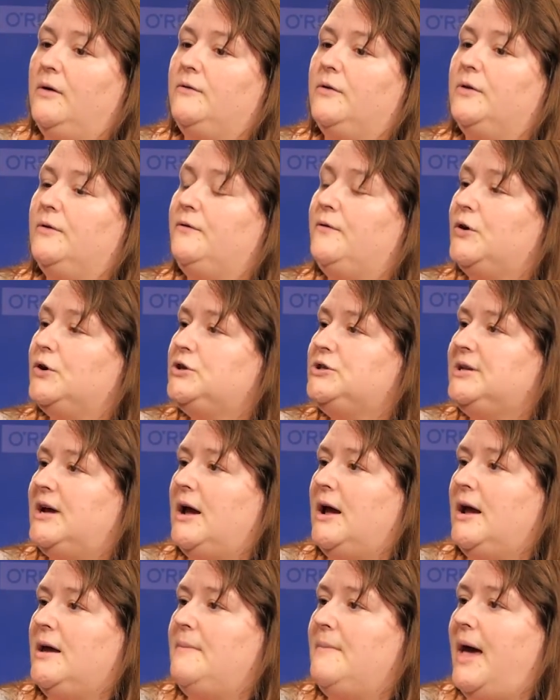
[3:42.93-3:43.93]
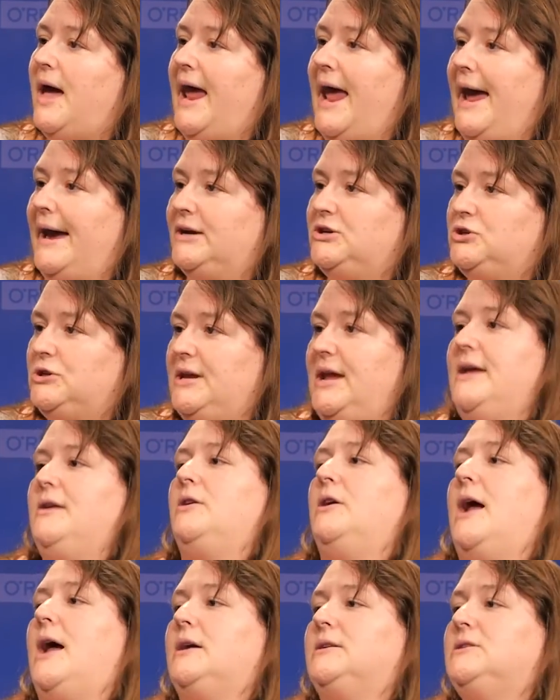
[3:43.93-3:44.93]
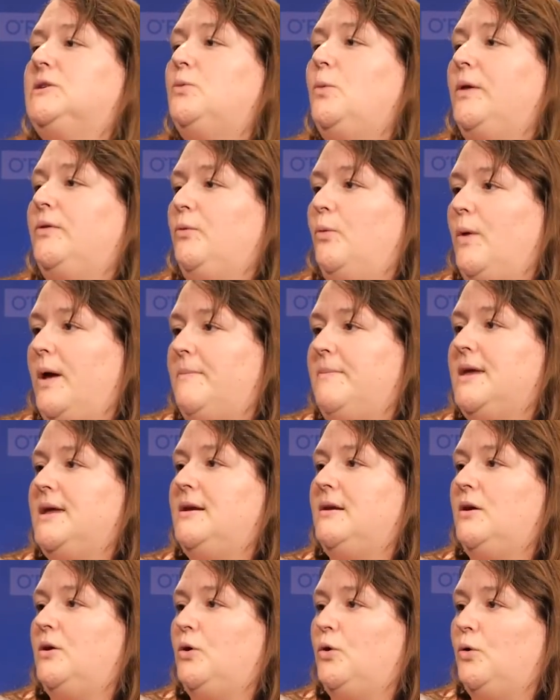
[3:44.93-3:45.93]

for the first time, I actually interacted with women